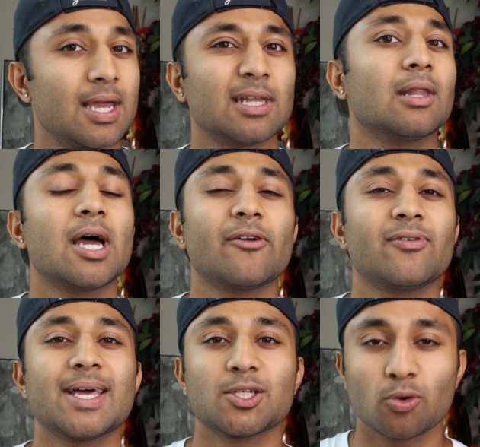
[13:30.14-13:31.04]
in life.
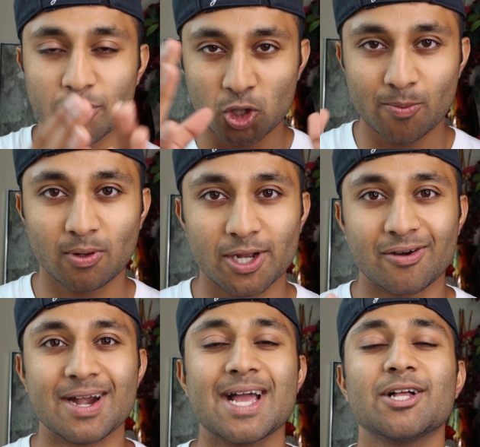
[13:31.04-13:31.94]
And that's where the triple
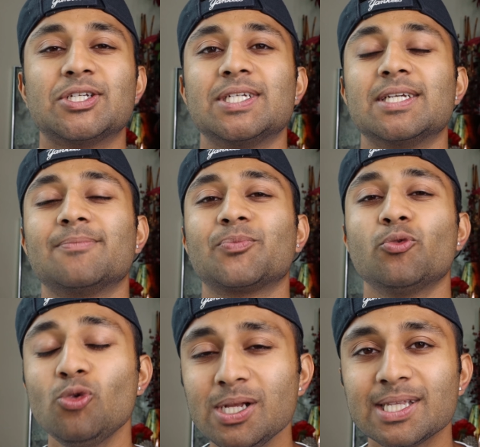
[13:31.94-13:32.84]
layer analogy
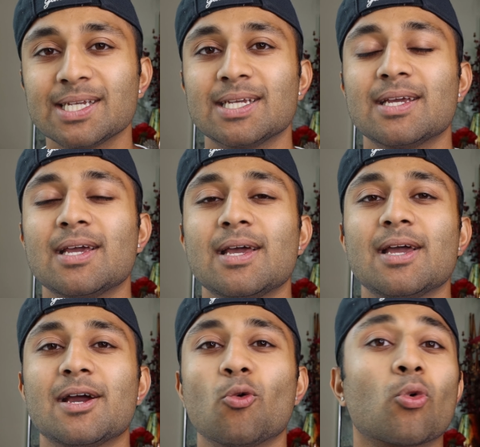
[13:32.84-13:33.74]
really
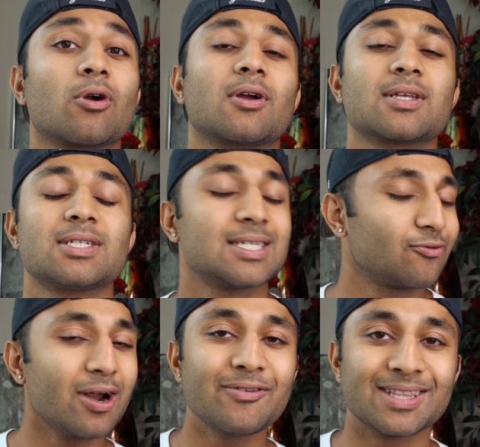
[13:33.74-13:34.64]
works, just
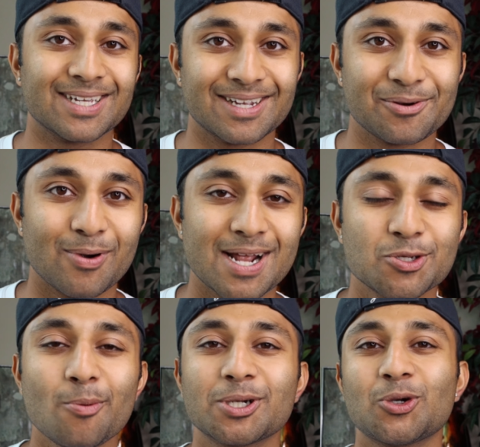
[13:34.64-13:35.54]
for everything, right?
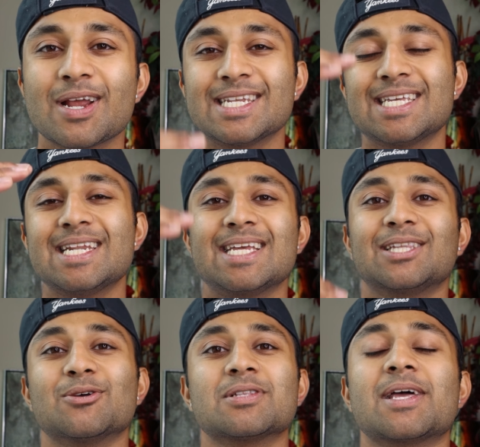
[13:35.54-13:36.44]
It's all about
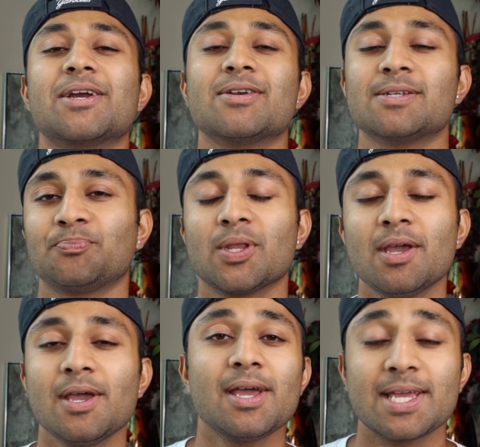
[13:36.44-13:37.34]
transcending those layers. And
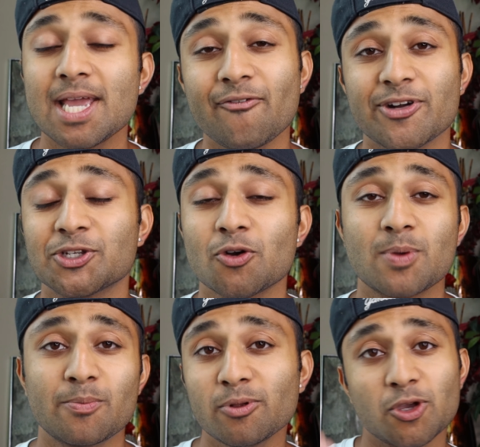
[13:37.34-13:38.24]
yeah, for certain
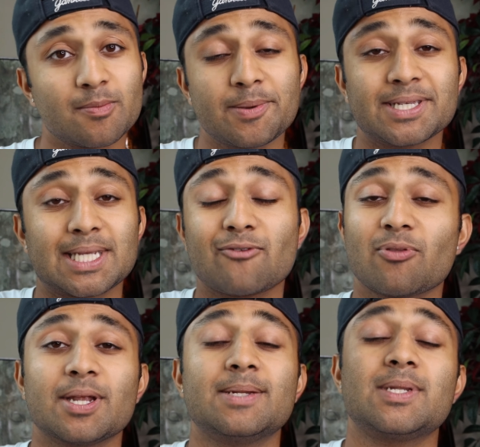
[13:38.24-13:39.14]
people, you can maybe skip
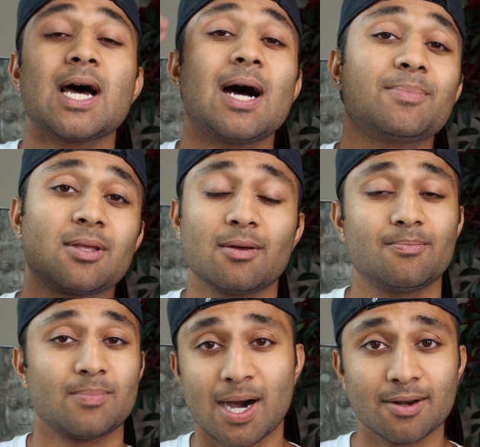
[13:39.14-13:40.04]
from the top to the
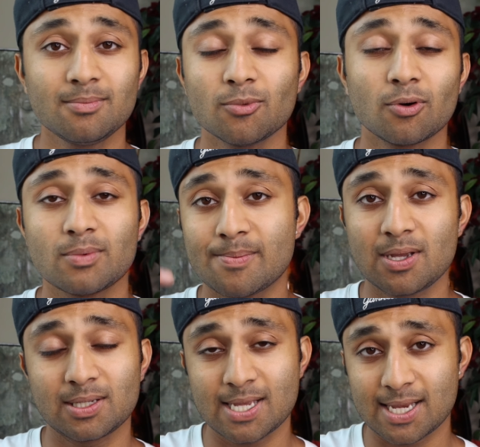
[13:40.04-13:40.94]
bottom, or
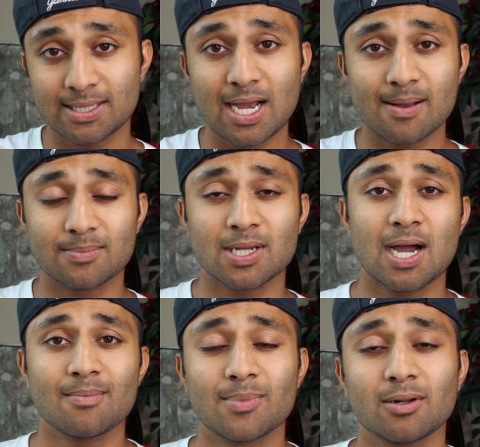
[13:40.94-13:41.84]
maybe it takes time,
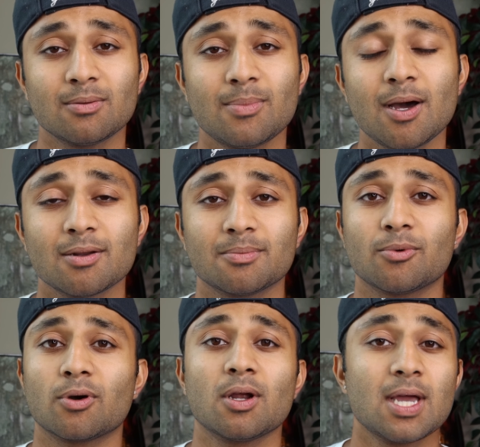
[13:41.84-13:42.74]
top, middle, bottom,
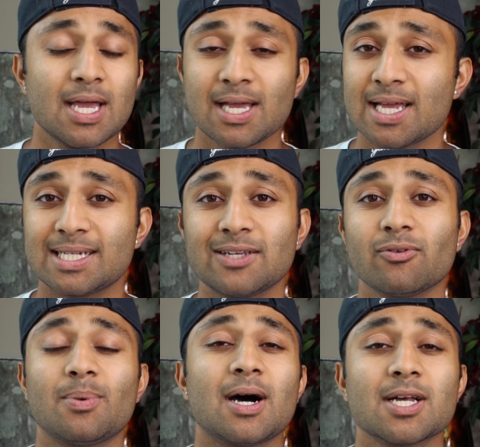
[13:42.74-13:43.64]
or it's
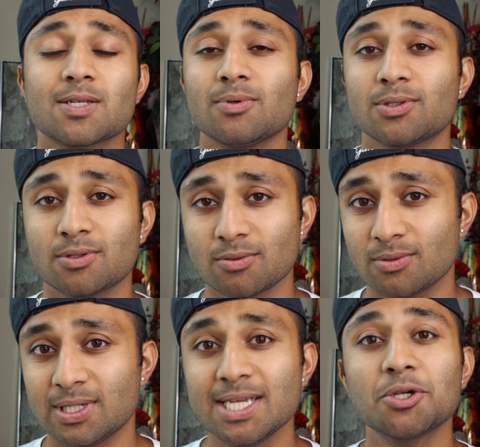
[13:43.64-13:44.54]
even possible to
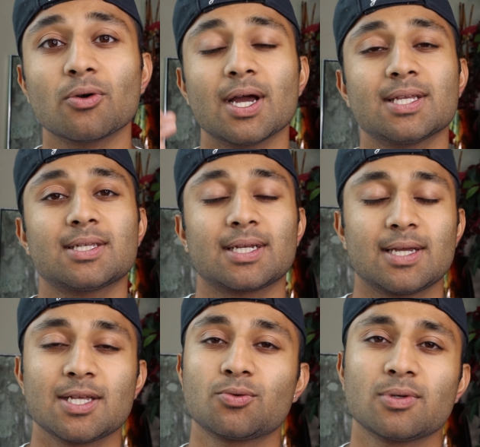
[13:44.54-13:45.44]
degress, I
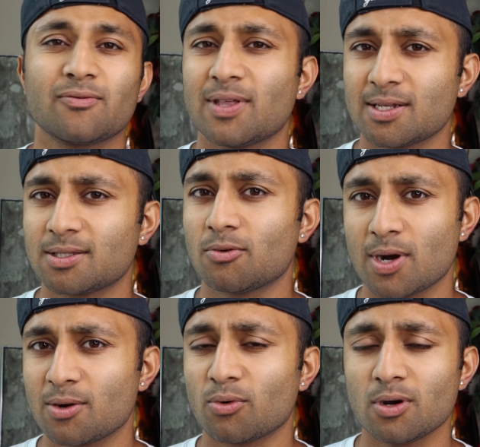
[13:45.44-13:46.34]
guess, if that's the
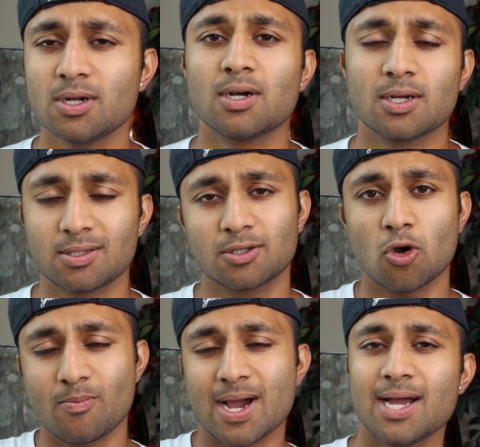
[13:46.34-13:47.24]
right word, to
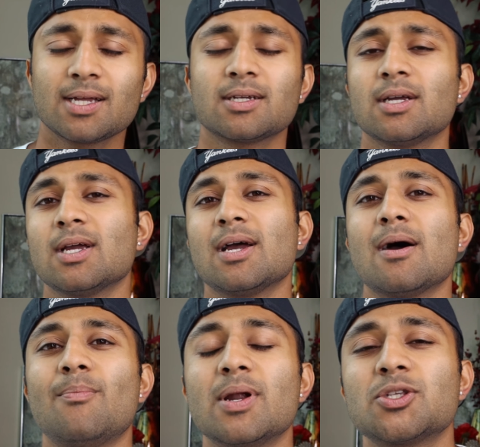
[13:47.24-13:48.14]
go back.
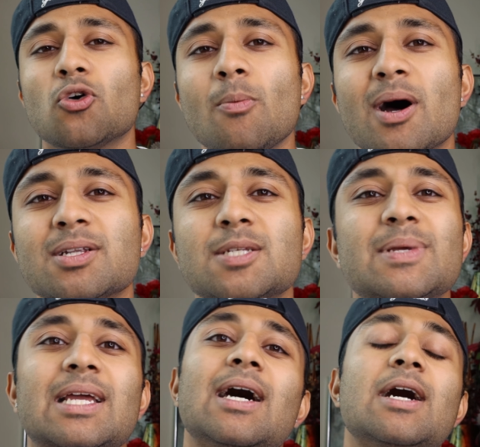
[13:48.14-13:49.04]
But it's all about just
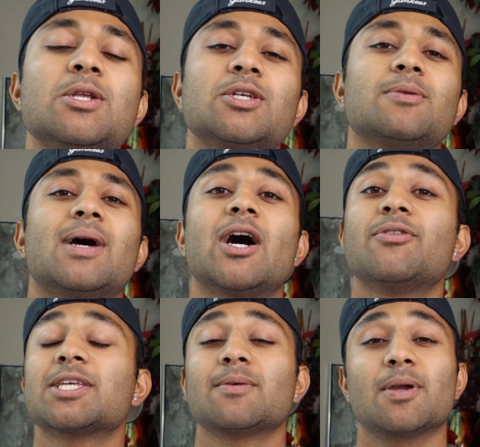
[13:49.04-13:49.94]
being conscious about how
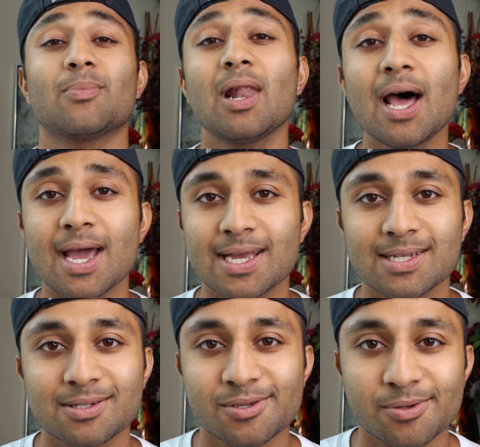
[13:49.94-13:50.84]
this can be
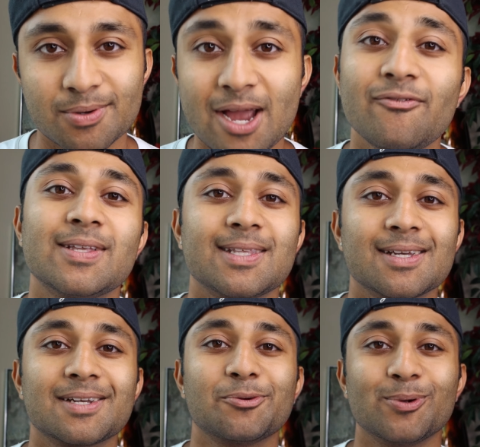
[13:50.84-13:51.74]
applied to
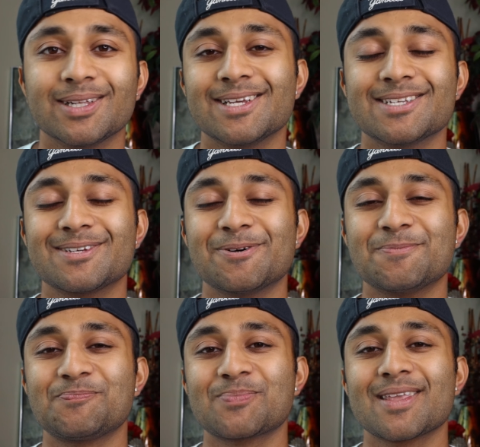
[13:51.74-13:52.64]
everything, really. So